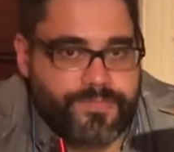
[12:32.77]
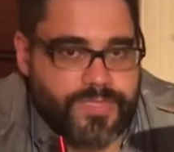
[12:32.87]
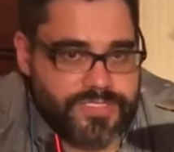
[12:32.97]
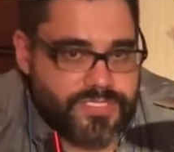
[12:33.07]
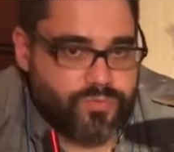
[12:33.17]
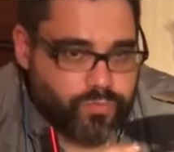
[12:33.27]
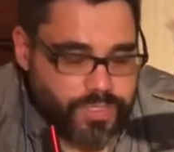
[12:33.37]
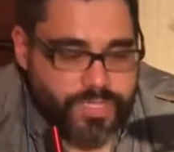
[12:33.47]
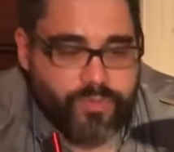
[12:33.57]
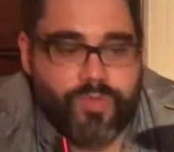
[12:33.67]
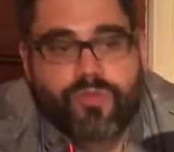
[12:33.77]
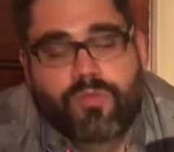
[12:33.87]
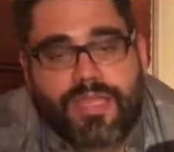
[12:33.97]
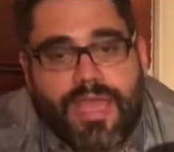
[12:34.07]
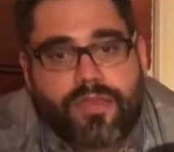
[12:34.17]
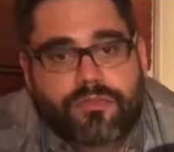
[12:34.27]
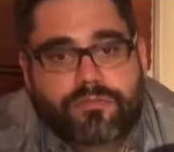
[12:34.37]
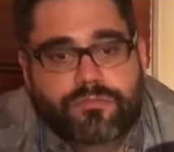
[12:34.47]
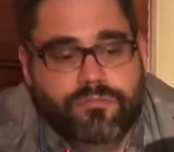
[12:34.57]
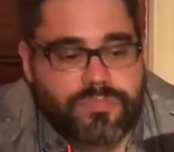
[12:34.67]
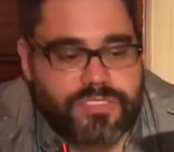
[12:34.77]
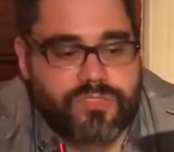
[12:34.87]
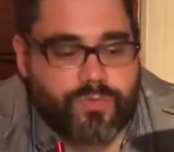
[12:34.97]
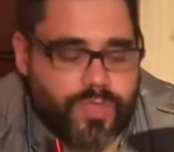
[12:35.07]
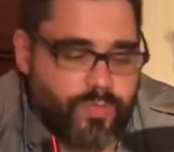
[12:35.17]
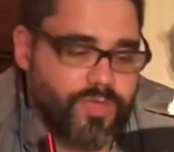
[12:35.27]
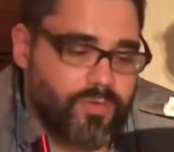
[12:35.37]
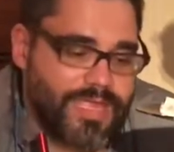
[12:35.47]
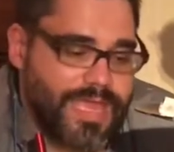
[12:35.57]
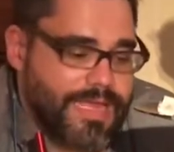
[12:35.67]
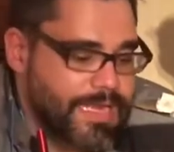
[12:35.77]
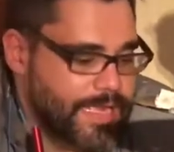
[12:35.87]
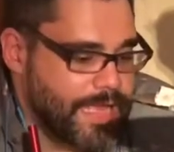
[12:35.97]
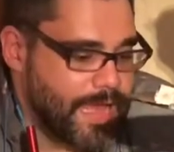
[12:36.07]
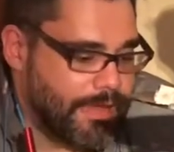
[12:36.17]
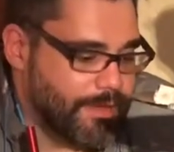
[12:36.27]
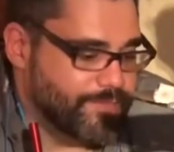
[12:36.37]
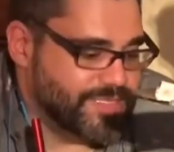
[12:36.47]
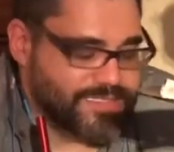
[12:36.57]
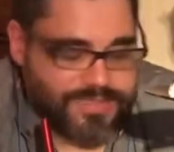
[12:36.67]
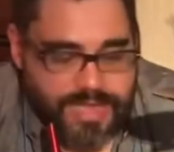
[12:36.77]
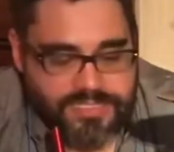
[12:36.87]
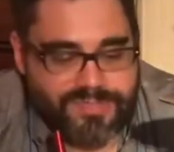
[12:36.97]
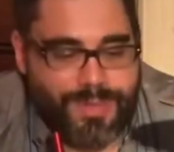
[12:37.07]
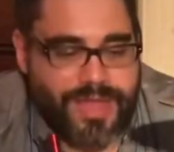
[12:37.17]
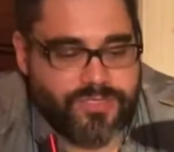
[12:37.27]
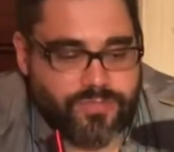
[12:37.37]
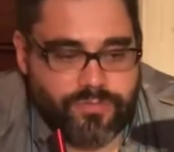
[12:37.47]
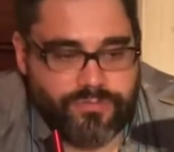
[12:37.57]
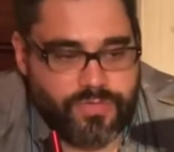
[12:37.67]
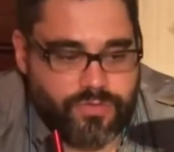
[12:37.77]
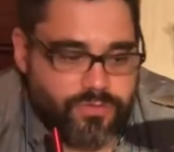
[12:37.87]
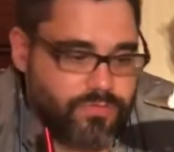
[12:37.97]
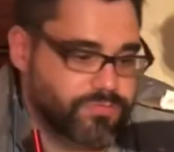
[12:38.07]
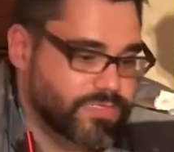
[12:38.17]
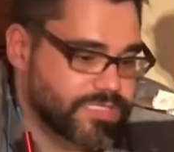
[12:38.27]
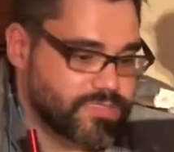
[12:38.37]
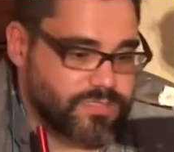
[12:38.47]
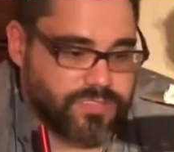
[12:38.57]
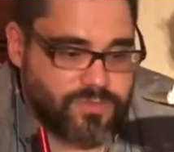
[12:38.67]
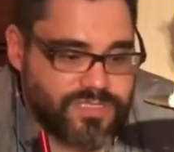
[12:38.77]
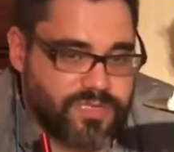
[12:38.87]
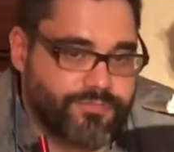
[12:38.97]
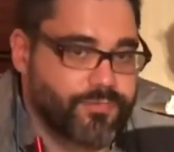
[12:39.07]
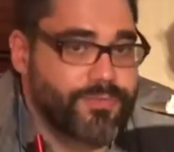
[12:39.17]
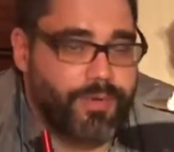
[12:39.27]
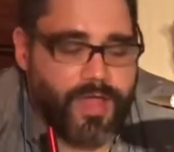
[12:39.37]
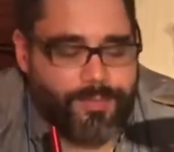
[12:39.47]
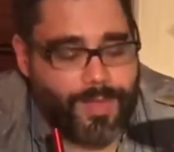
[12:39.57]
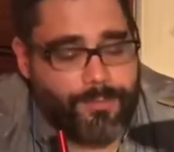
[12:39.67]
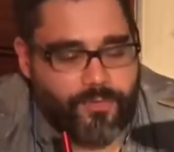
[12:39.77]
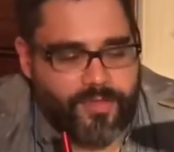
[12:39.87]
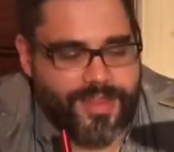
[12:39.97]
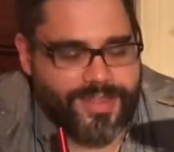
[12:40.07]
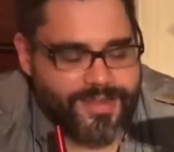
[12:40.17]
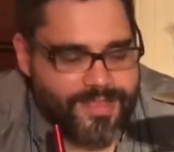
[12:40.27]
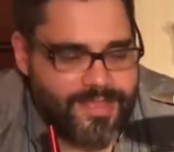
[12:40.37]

this is really what you want to get. This is really what you want to get. This is not a sponsored review. This wasn't a free pipe. I bought it.